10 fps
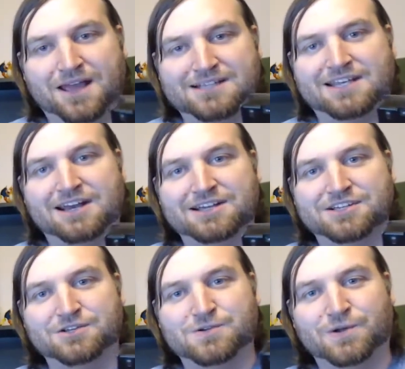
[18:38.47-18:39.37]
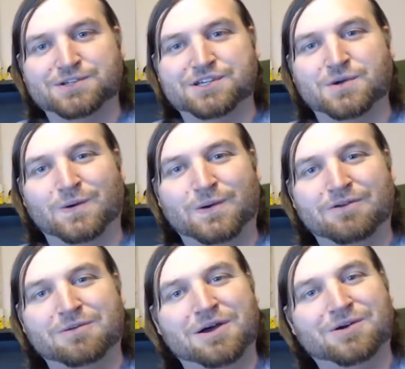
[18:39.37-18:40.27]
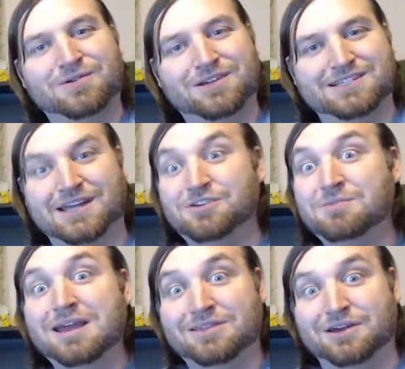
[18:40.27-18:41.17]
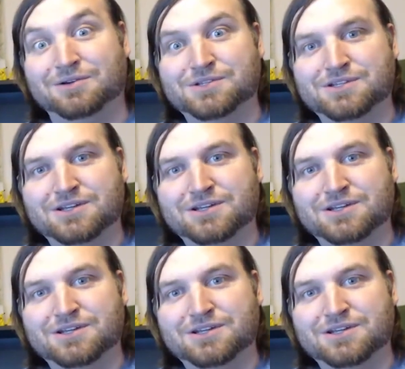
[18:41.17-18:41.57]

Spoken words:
SNES controllers into a Wii remote. Because they do make those.